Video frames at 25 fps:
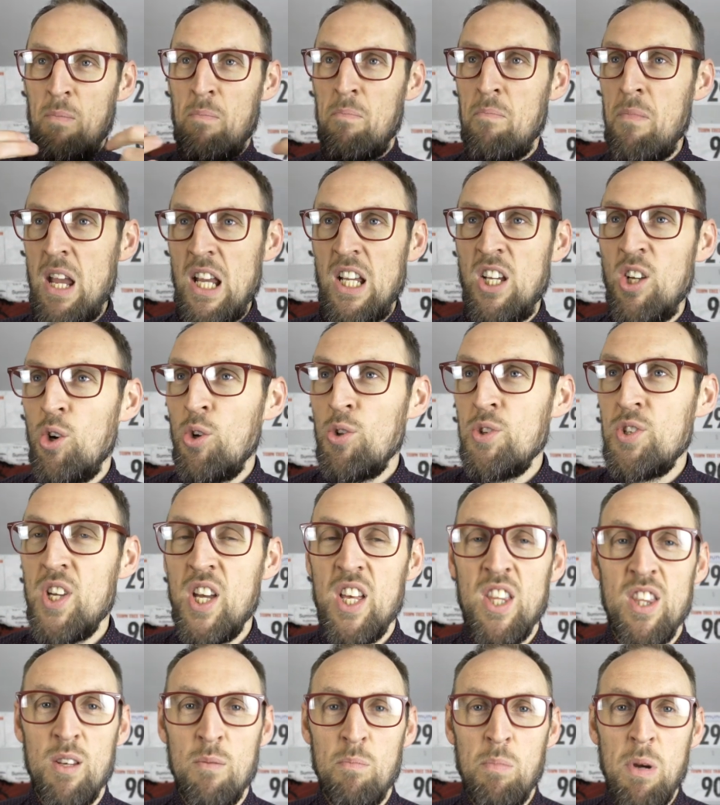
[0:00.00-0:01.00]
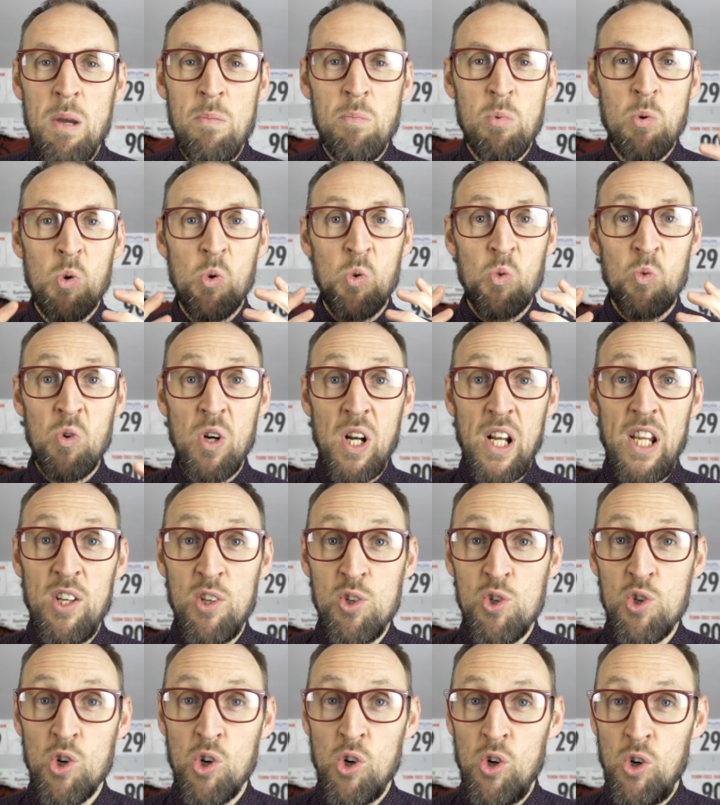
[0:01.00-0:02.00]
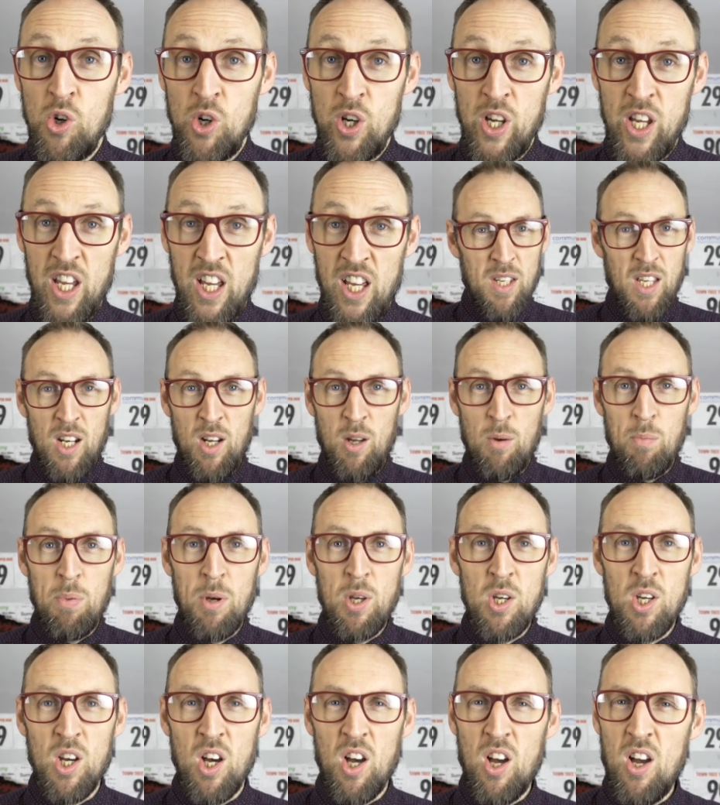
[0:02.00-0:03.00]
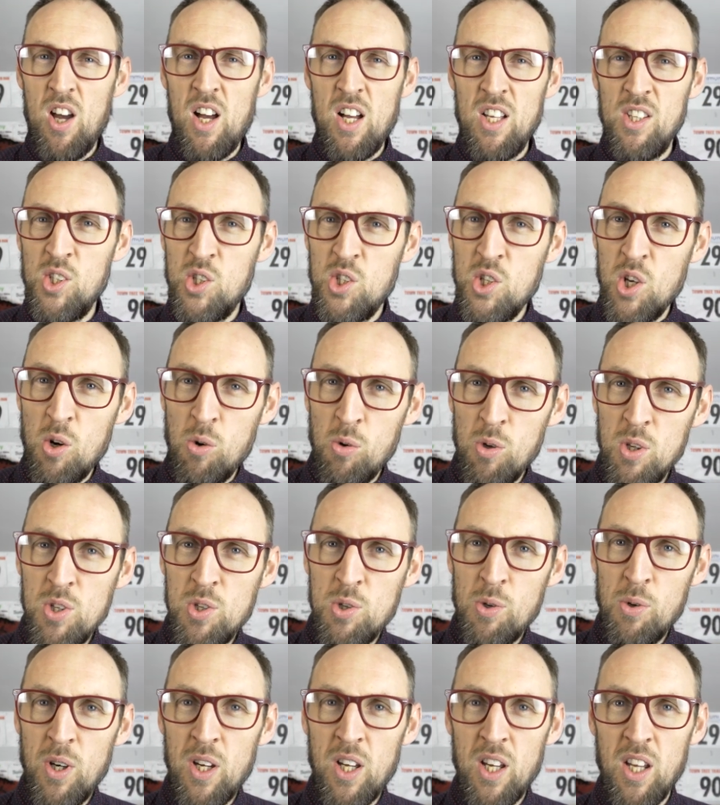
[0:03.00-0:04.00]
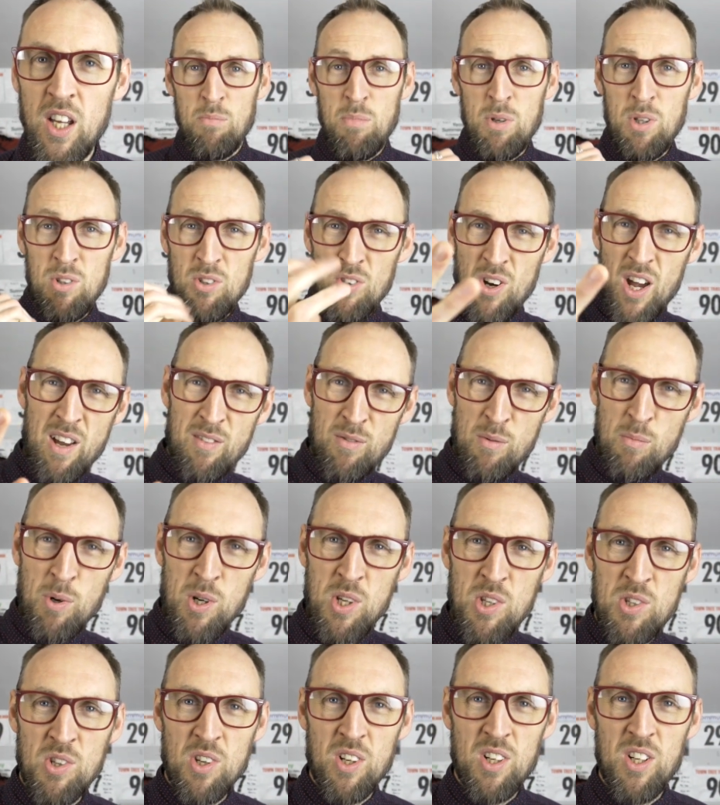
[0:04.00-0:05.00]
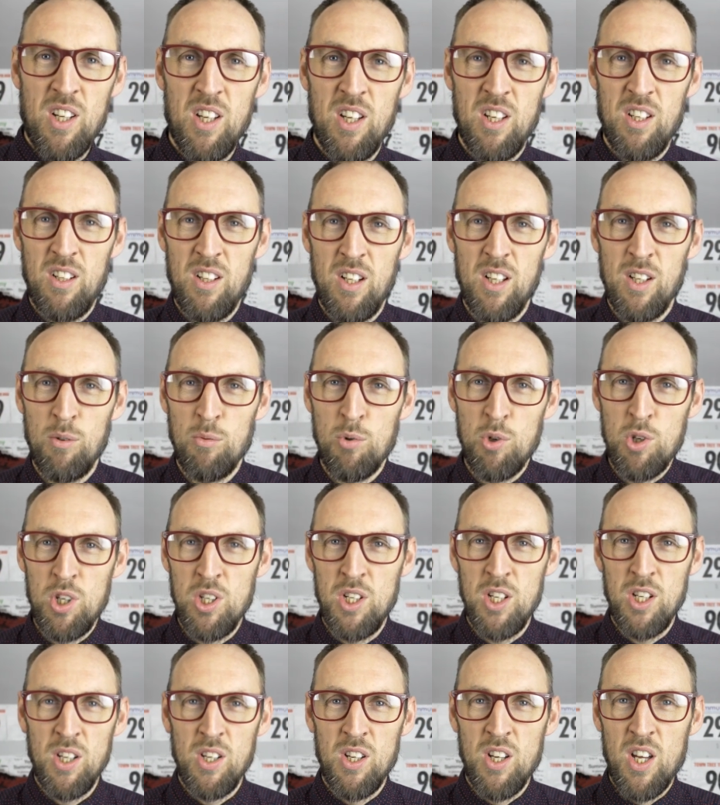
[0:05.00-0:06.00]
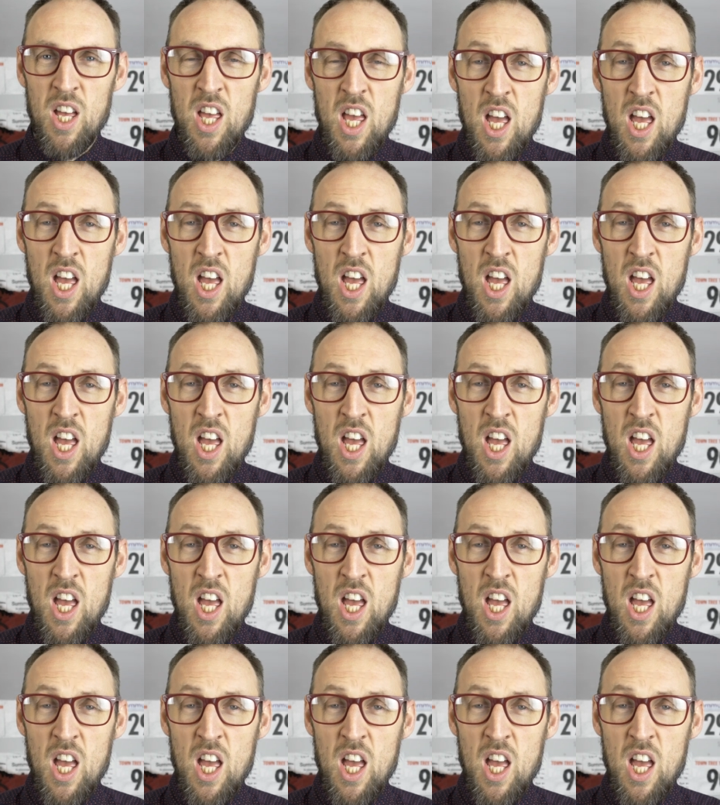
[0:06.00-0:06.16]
make content that people really enjoy, you know, put your heart and soul into it, but not everybody's gonna like what you do.